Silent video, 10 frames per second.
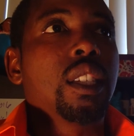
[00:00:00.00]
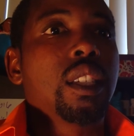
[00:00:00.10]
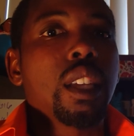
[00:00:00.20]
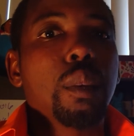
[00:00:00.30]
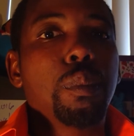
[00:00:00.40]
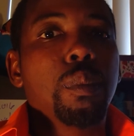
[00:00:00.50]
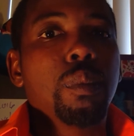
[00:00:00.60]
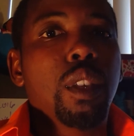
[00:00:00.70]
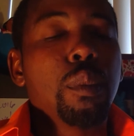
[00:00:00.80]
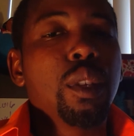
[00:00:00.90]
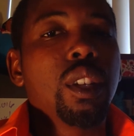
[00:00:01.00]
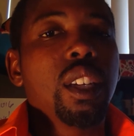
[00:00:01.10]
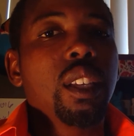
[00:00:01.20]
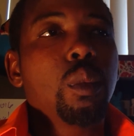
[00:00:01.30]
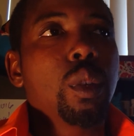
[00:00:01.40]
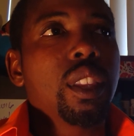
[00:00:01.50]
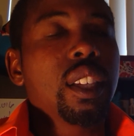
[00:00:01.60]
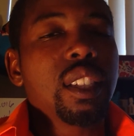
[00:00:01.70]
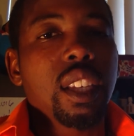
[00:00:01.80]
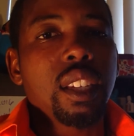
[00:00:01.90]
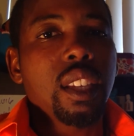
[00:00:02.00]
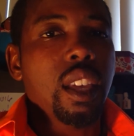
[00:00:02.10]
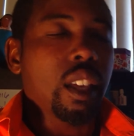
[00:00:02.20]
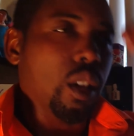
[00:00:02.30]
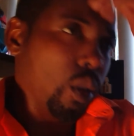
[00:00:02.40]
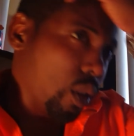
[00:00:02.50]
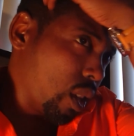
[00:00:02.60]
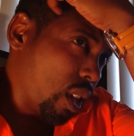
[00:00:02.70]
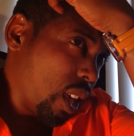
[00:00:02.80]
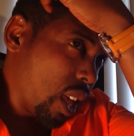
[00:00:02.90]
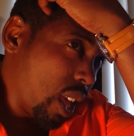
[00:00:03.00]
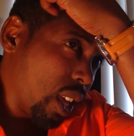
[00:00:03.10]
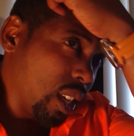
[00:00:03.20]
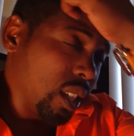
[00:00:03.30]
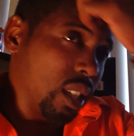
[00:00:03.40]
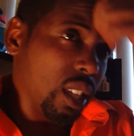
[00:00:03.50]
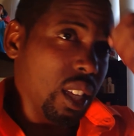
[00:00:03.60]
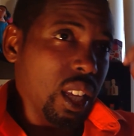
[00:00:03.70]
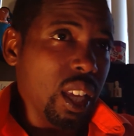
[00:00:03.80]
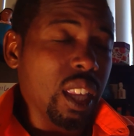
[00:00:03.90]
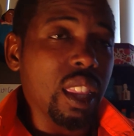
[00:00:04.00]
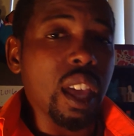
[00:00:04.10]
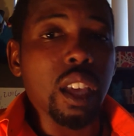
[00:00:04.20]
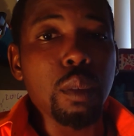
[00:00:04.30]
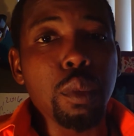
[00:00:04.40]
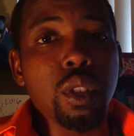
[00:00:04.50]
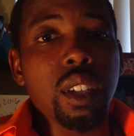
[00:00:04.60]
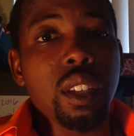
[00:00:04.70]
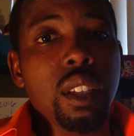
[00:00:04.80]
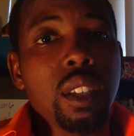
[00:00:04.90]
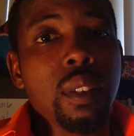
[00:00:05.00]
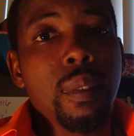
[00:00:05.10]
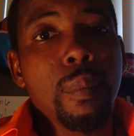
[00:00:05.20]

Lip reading: a sub-community within San Diego, and in that community,